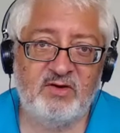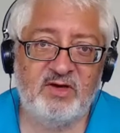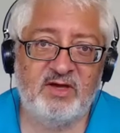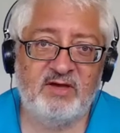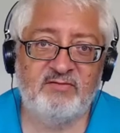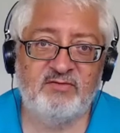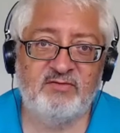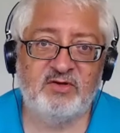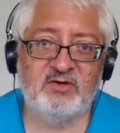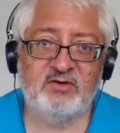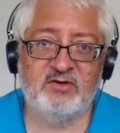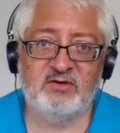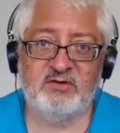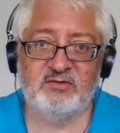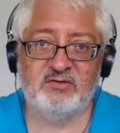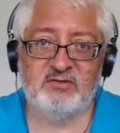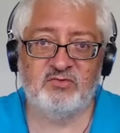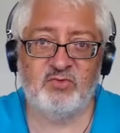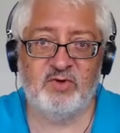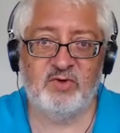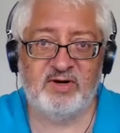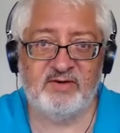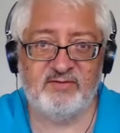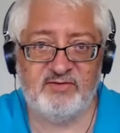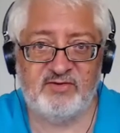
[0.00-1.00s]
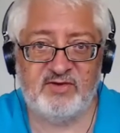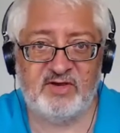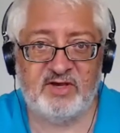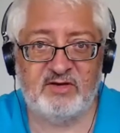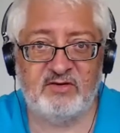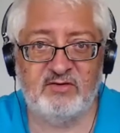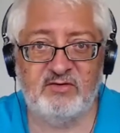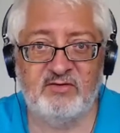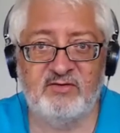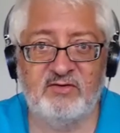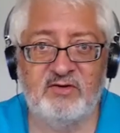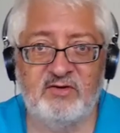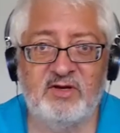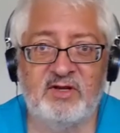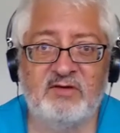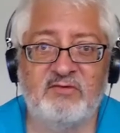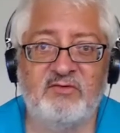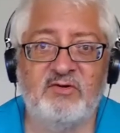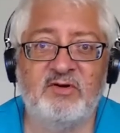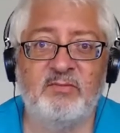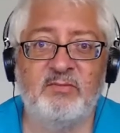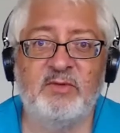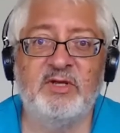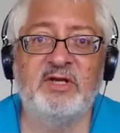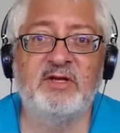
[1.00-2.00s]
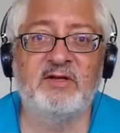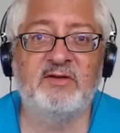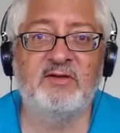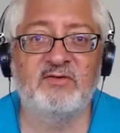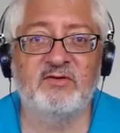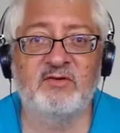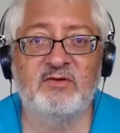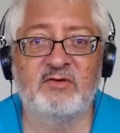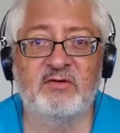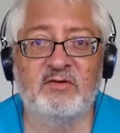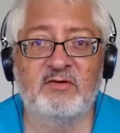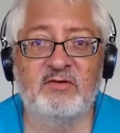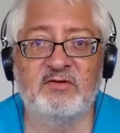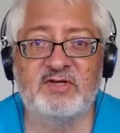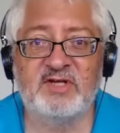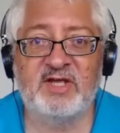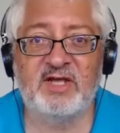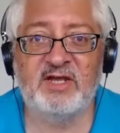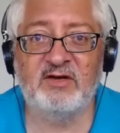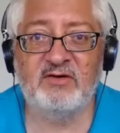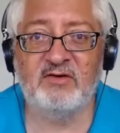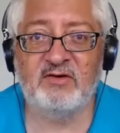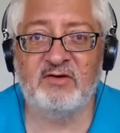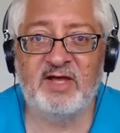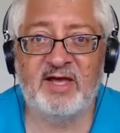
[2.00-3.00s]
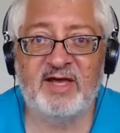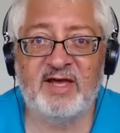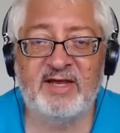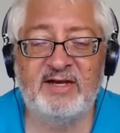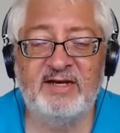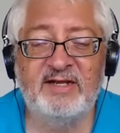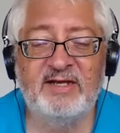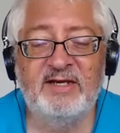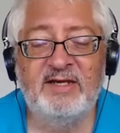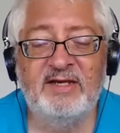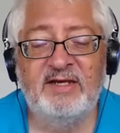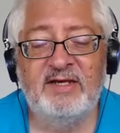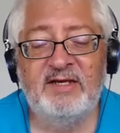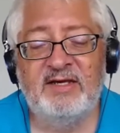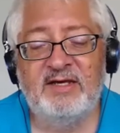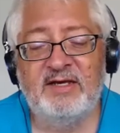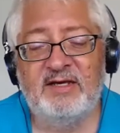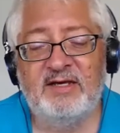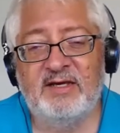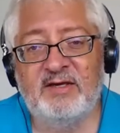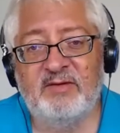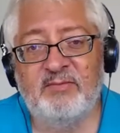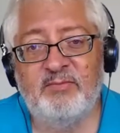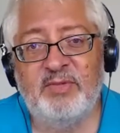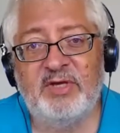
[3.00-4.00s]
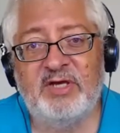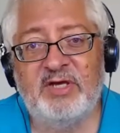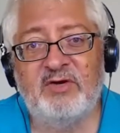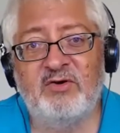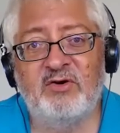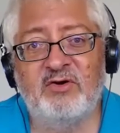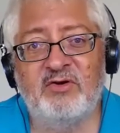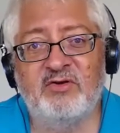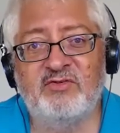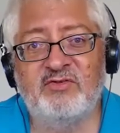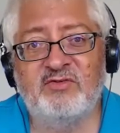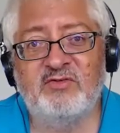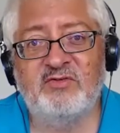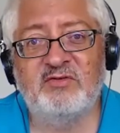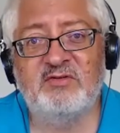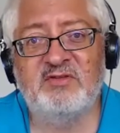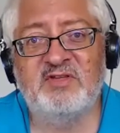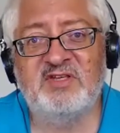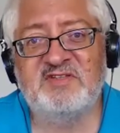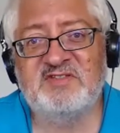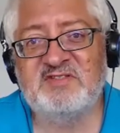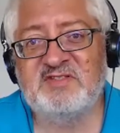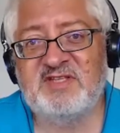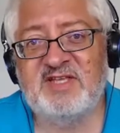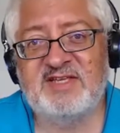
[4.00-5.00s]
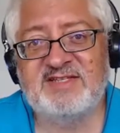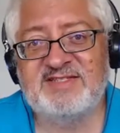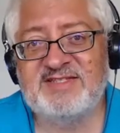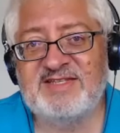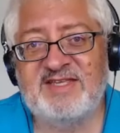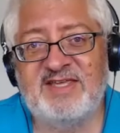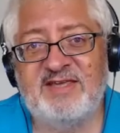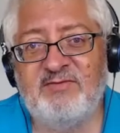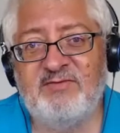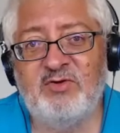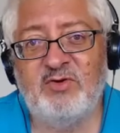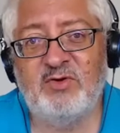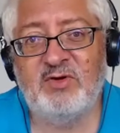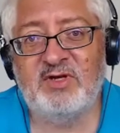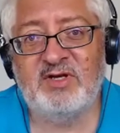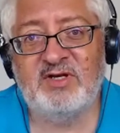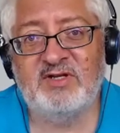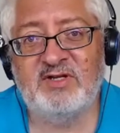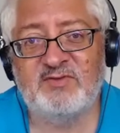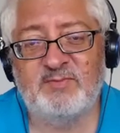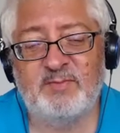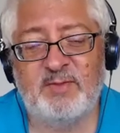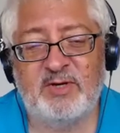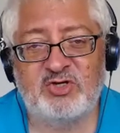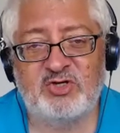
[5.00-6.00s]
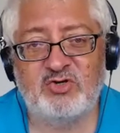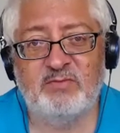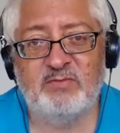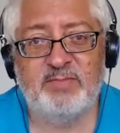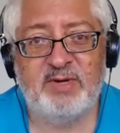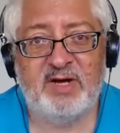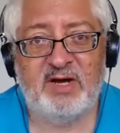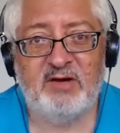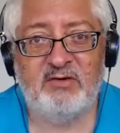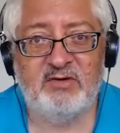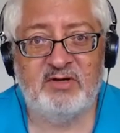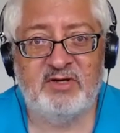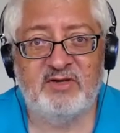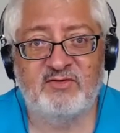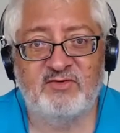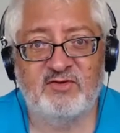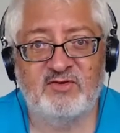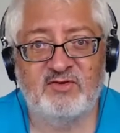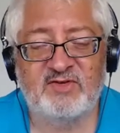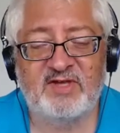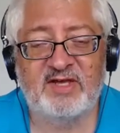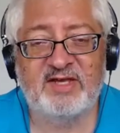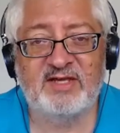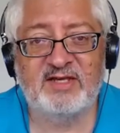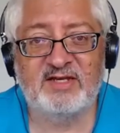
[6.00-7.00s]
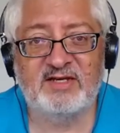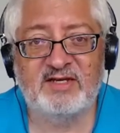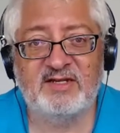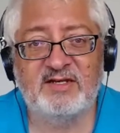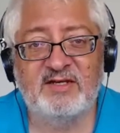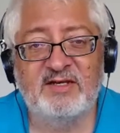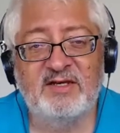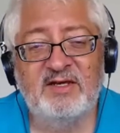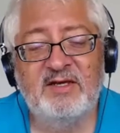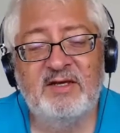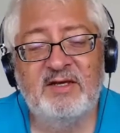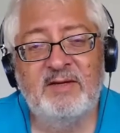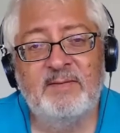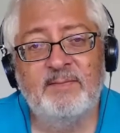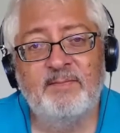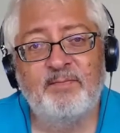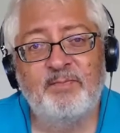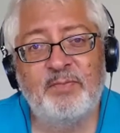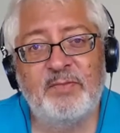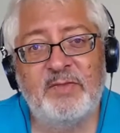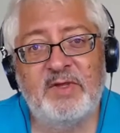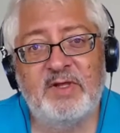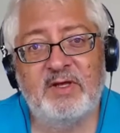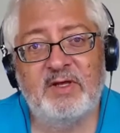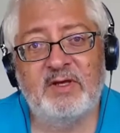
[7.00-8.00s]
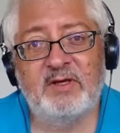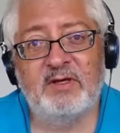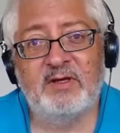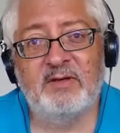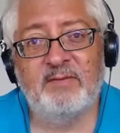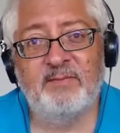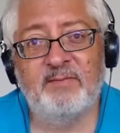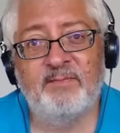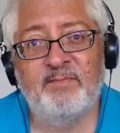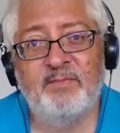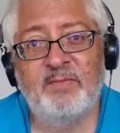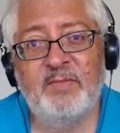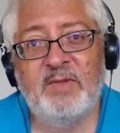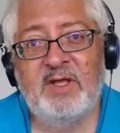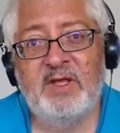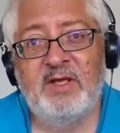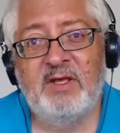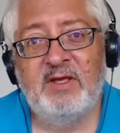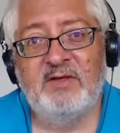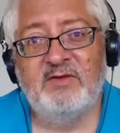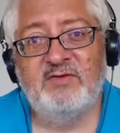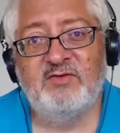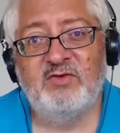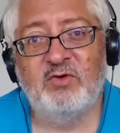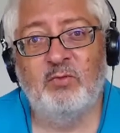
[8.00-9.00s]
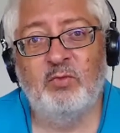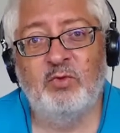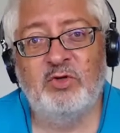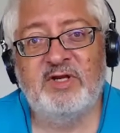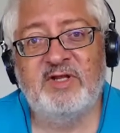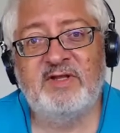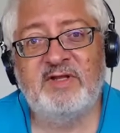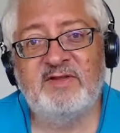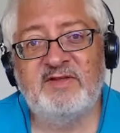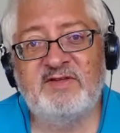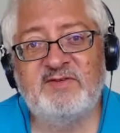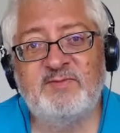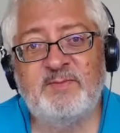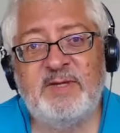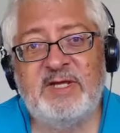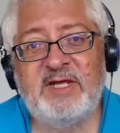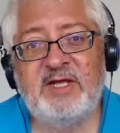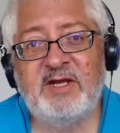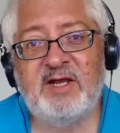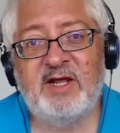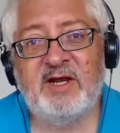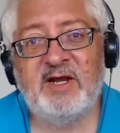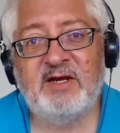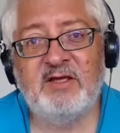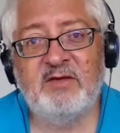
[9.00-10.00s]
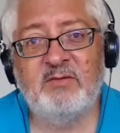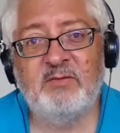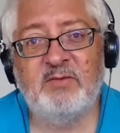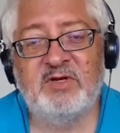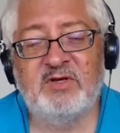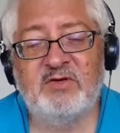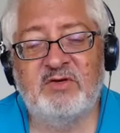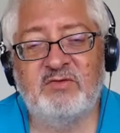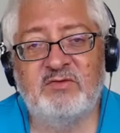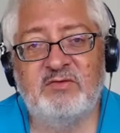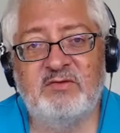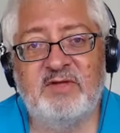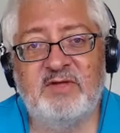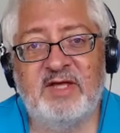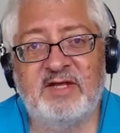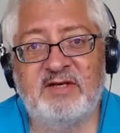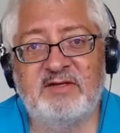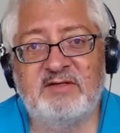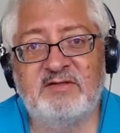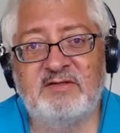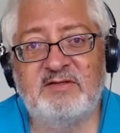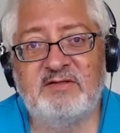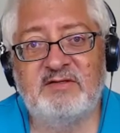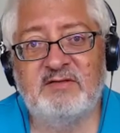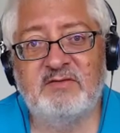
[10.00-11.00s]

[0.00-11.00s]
have, you know, twelve seconds on one hundred meters or, or ten or nine, uh, because this doesn't give you any special power in society. Um, so would this be an argument that